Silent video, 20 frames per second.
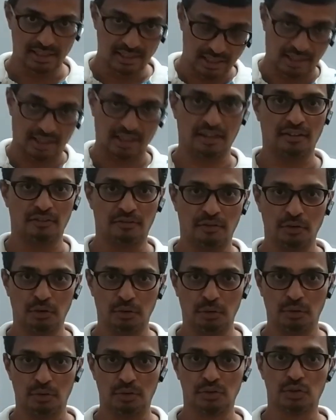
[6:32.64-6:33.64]
the current
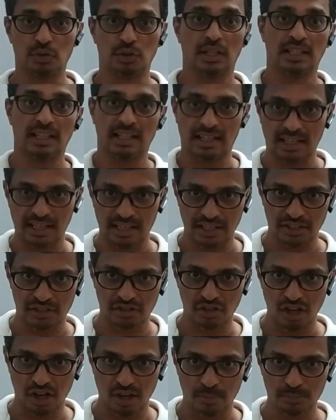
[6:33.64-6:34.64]
flow so that the current
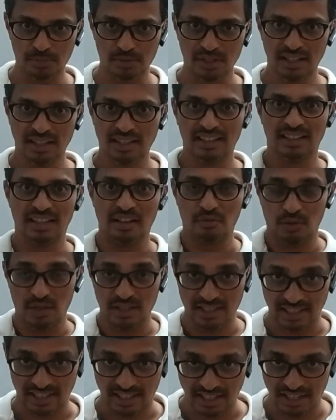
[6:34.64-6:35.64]
stops, then
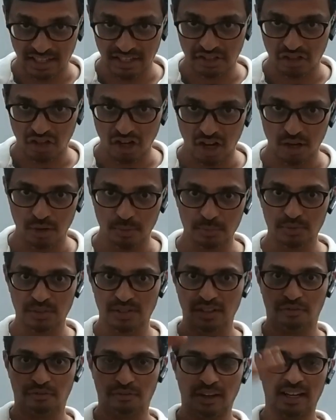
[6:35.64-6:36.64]
once the current stops,
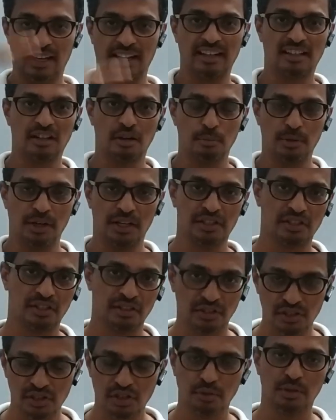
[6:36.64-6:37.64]
the field line combination
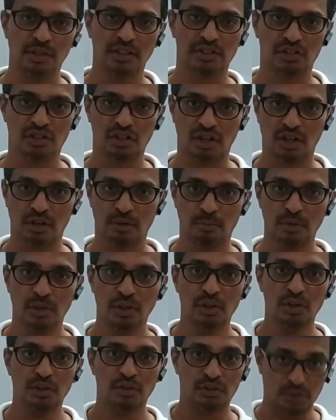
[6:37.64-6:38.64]
also will stop.
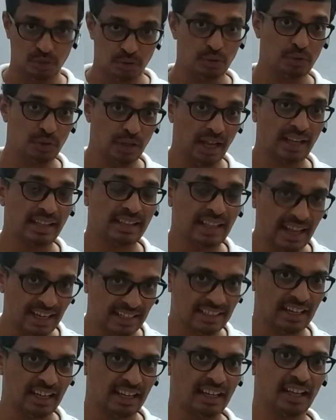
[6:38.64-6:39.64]
So, and
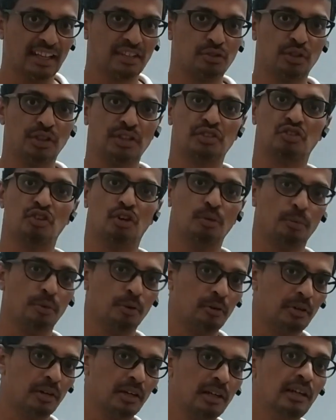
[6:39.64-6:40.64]
that can actually stop
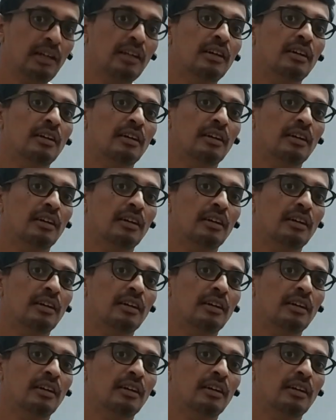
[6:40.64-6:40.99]
your